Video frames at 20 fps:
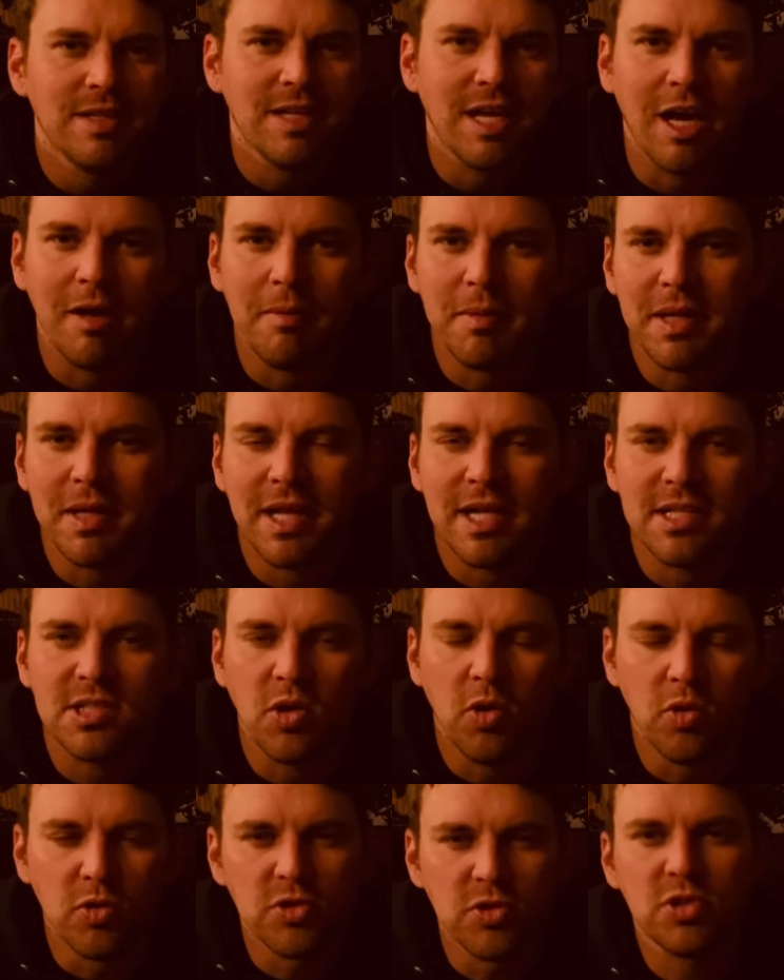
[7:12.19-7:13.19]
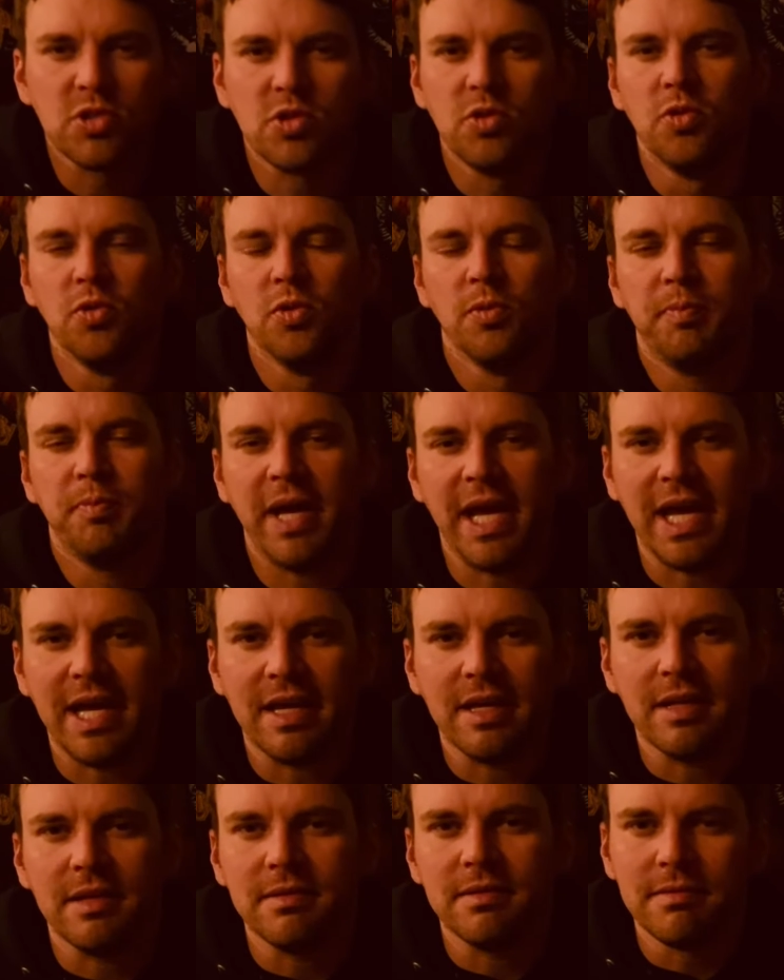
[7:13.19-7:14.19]
I mean, that's old school
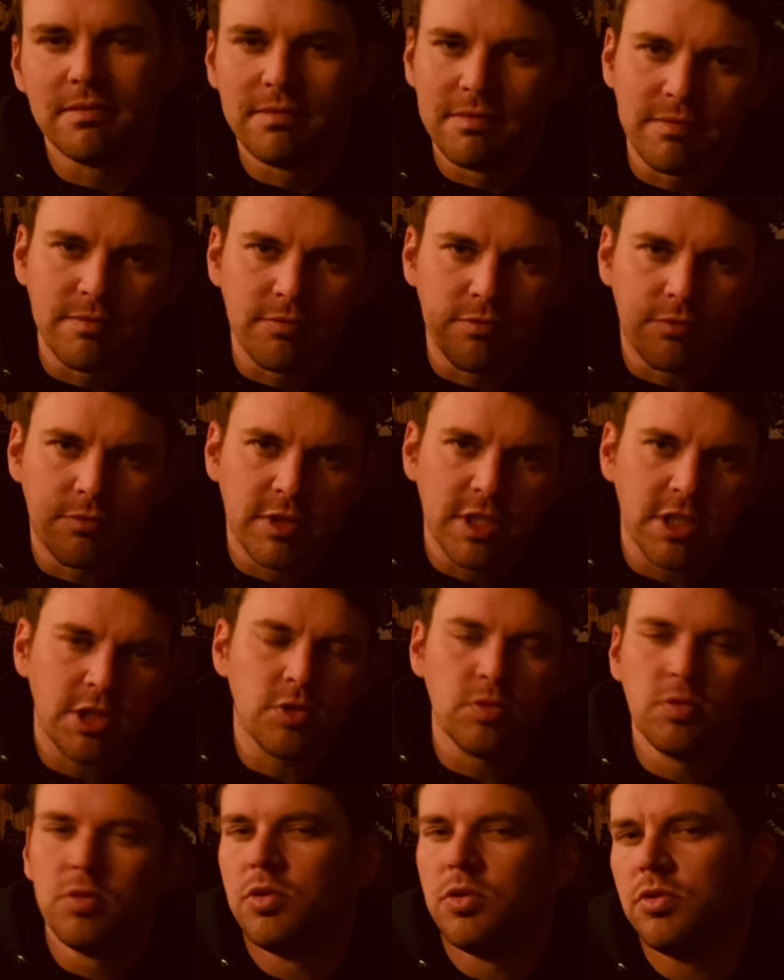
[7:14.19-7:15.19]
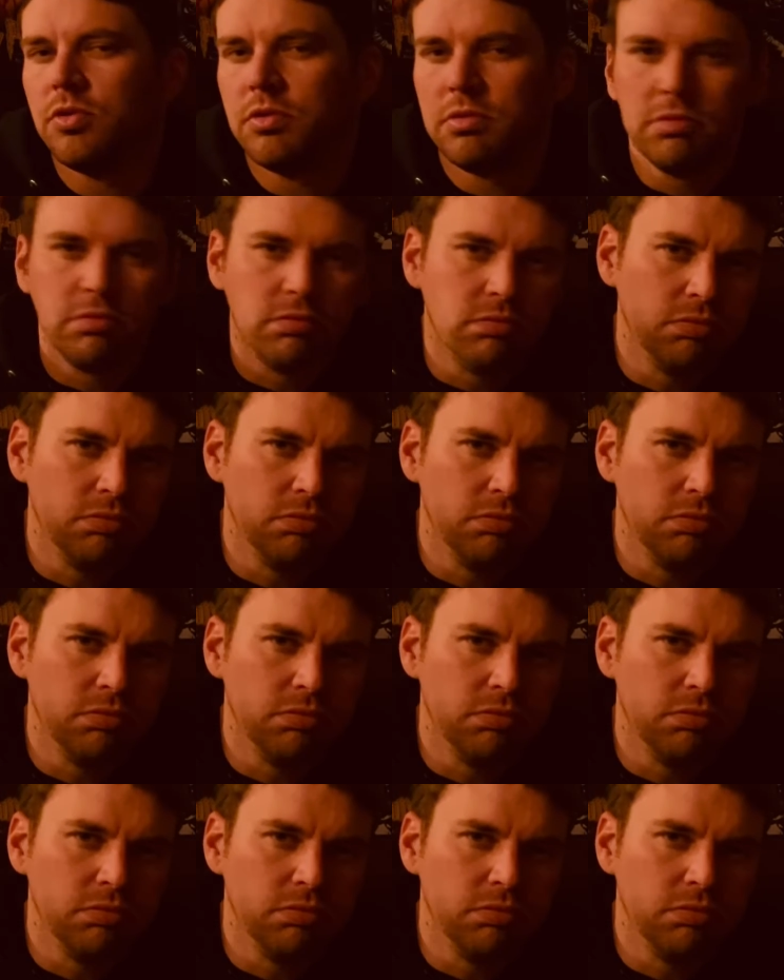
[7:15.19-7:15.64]
pagan ritual